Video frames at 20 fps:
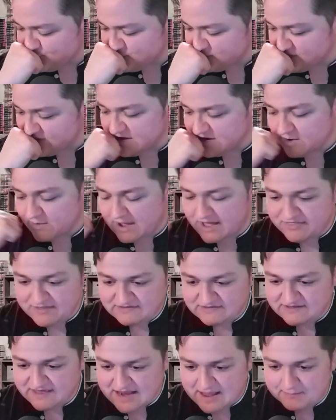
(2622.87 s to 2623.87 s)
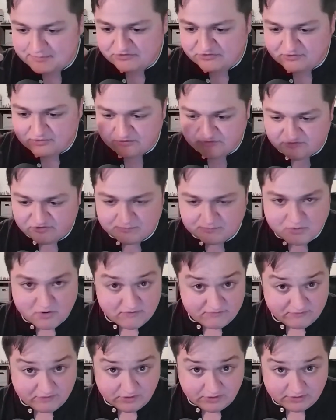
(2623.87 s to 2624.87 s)
I think 10 episodes is
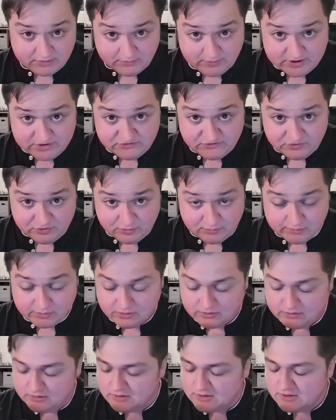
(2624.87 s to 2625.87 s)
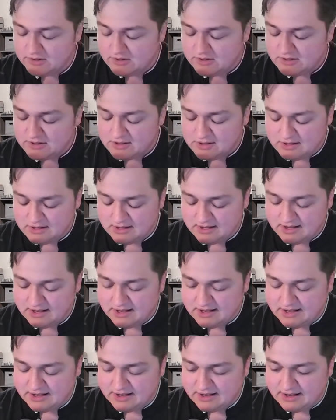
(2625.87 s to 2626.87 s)
perfectly reasonable.
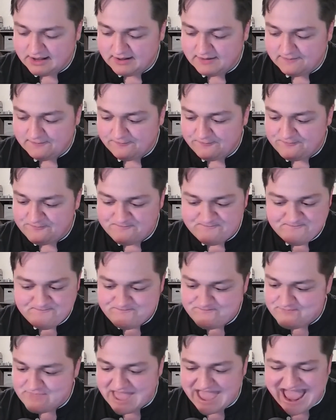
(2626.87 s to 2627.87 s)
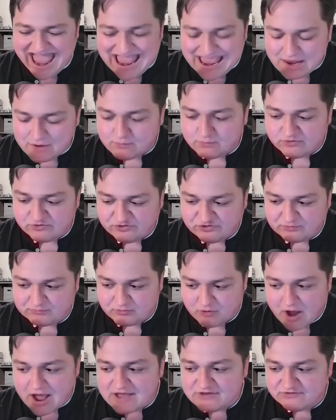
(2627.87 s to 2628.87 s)
8 was
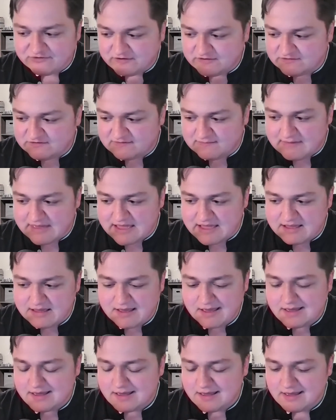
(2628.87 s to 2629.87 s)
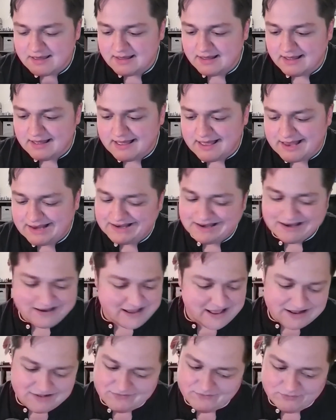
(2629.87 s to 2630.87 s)
surprising to me.
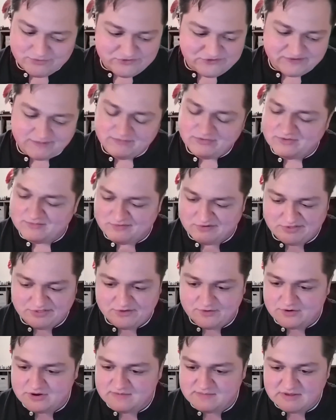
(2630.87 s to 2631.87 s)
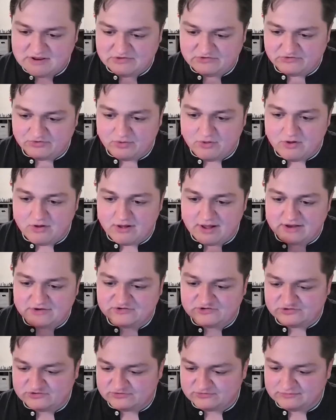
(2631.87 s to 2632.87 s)
And when some of them are 30 minutes long,
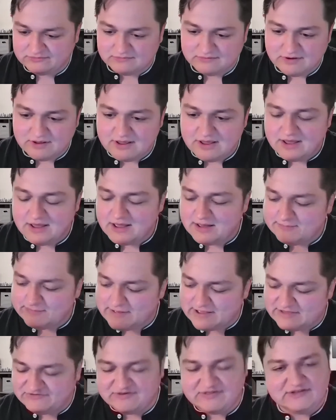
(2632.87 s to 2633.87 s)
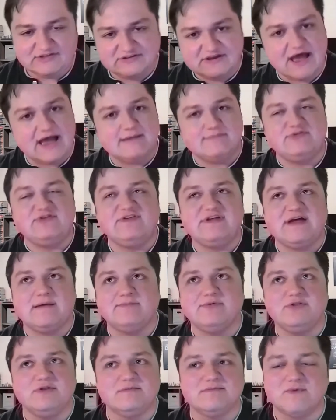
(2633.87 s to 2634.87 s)
I see the
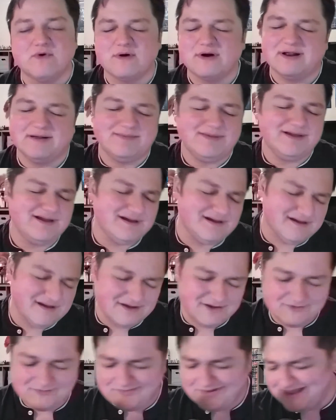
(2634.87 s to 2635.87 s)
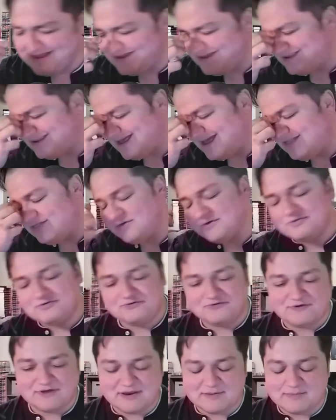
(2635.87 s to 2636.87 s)
timestamp in the morning. I'm like, oh man, I thought
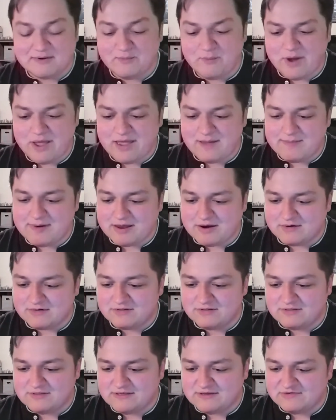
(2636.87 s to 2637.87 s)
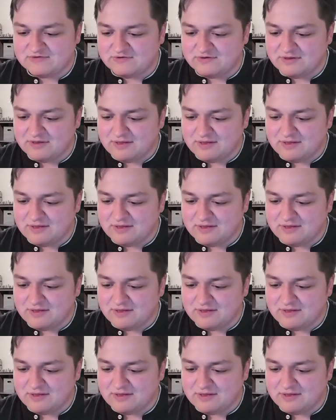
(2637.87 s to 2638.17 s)
this was going to be way better than this.